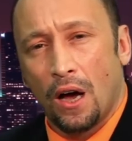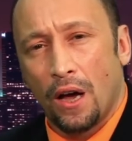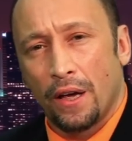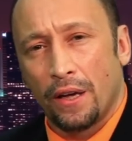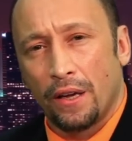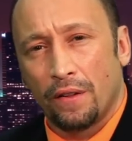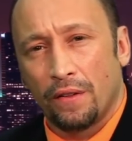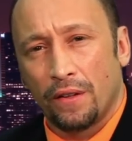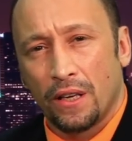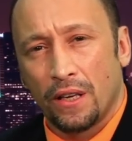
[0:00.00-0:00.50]

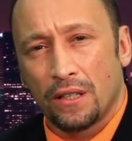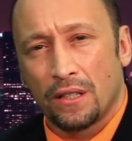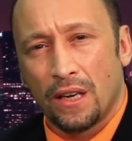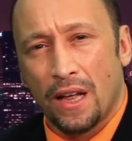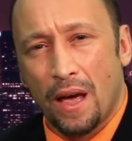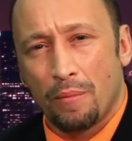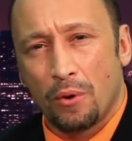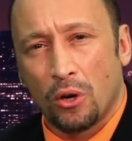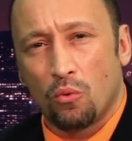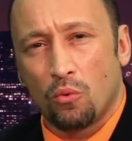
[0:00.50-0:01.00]
in the
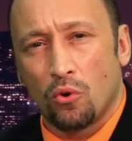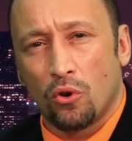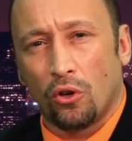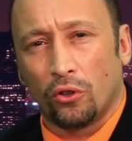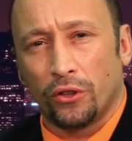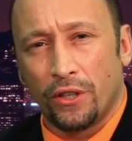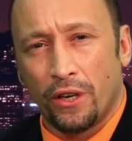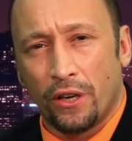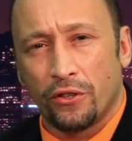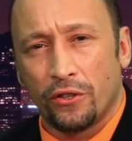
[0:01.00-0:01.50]
Islamic
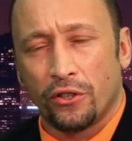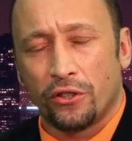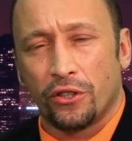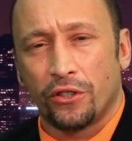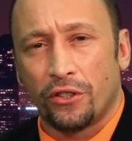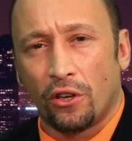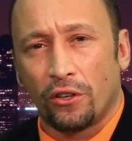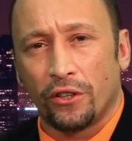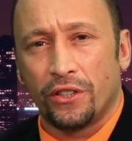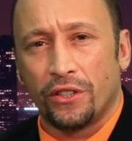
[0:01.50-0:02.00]
world and under
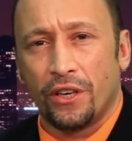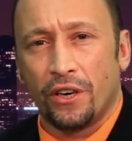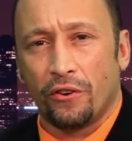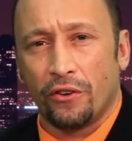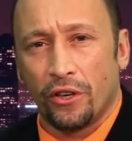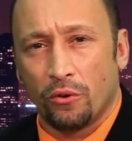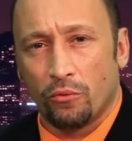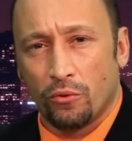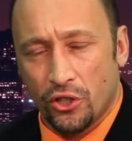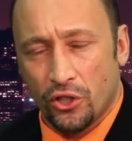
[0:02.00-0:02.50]

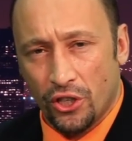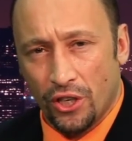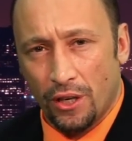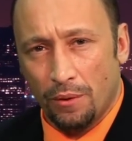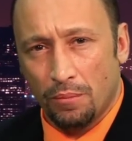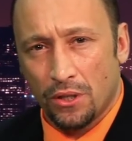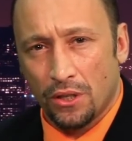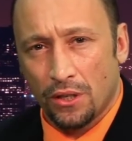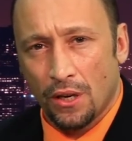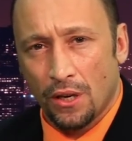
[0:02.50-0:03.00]
totalitarian
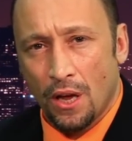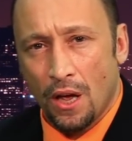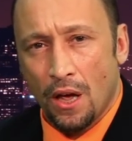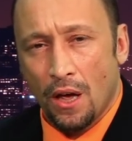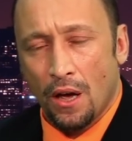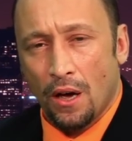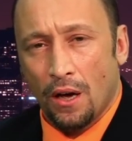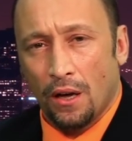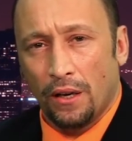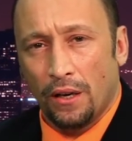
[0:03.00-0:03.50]
regimes.
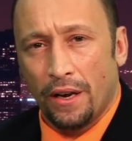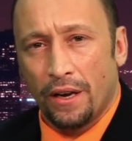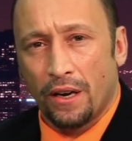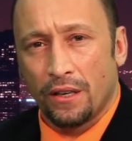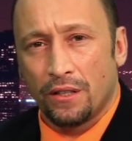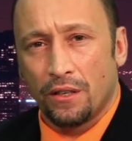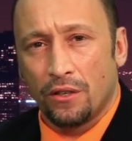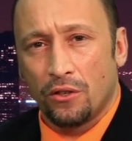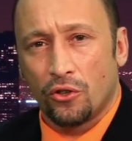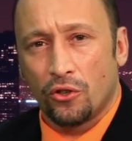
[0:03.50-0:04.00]
Let
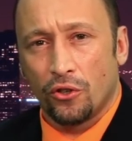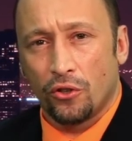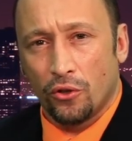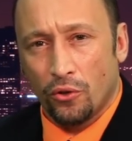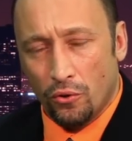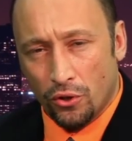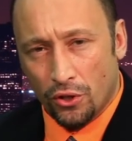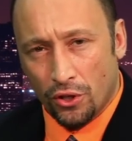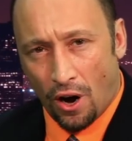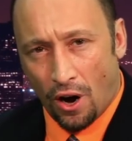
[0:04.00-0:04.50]
us
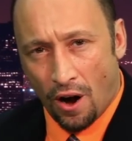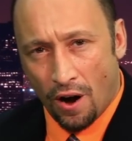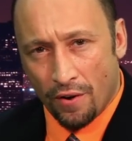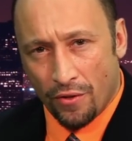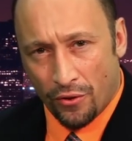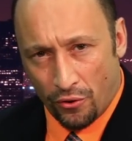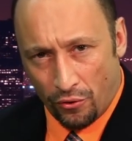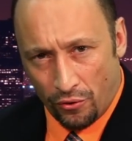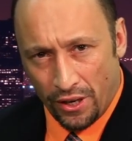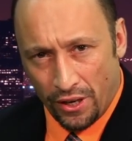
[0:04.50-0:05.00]
introduce our
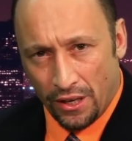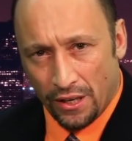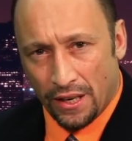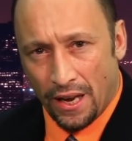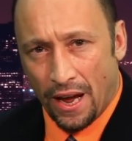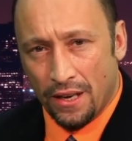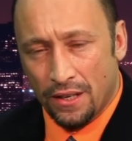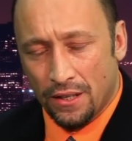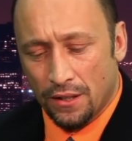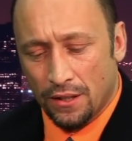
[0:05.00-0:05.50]
three
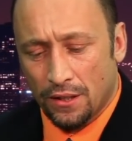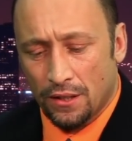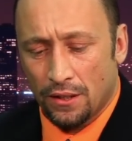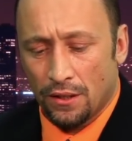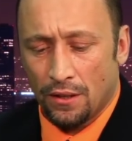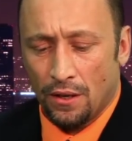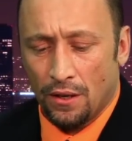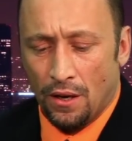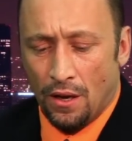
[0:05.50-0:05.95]
guests.